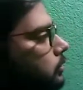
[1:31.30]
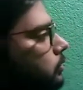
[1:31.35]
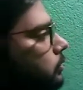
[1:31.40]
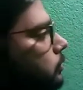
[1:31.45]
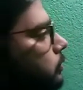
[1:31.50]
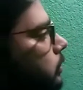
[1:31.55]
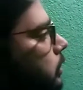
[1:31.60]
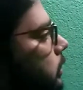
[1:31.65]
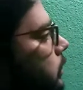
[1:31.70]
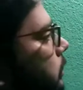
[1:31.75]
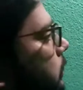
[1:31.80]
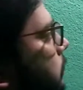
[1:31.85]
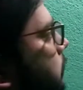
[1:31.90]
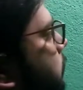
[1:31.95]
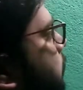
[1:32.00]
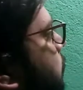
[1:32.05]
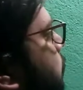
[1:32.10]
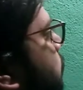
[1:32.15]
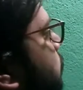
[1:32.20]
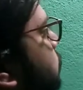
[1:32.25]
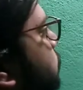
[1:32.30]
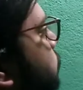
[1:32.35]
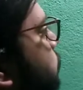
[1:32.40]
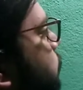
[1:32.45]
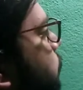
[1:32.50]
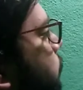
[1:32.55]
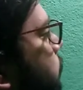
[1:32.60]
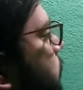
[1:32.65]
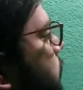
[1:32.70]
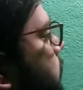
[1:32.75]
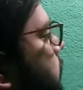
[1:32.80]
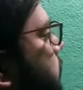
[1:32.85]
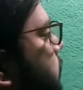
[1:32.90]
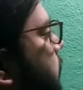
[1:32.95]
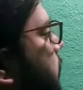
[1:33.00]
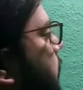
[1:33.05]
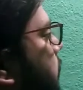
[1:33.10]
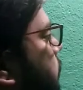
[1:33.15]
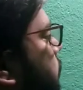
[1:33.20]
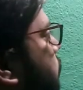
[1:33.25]
Okay, so this is the
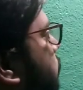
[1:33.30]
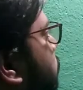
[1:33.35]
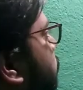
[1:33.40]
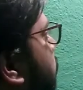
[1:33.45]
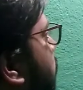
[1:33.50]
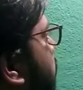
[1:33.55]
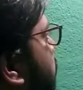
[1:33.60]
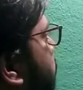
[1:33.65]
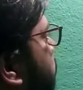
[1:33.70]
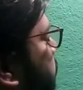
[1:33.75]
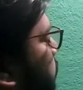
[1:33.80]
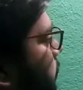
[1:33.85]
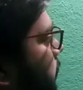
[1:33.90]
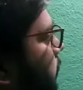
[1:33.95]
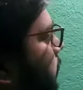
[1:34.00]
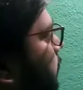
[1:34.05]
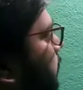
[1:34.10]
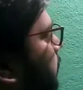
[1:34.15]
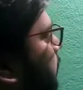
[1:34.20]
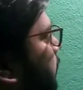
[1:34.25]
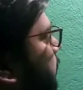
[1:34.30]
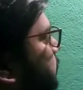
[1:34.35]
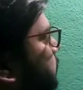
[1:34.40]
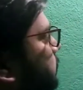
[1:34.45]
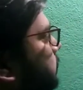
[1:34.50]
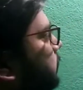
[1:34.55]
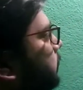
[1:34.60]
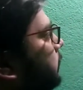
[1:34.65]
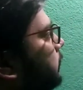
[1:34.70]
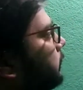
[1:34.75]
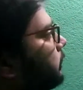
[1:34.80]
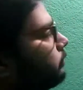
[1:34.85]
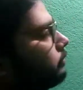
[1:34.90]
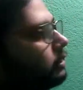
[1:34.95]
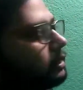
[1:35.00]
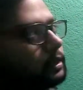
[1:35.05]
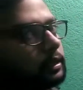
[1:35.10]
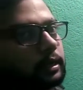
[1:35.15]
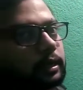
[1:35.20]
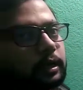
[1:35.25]
control volume, dx, dy
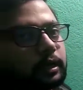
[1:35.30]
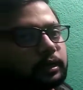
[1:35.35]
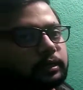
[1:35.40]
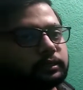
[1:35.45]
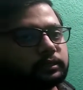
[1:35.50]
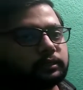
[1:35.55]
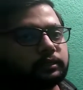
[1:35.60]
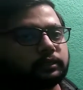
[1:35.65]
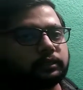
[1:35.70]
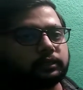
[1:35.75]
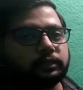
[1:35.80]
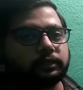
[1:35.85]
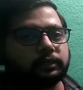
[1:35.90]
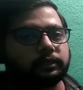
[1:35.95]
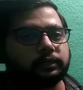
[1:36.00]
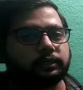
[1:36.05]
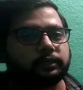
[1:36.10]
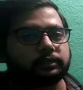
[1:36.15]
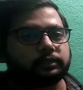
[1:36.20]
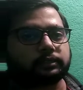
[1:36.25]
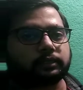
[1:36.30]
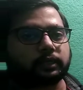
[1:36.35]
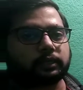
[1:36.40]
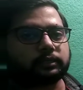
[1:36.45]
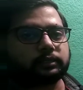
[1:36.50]
and dz.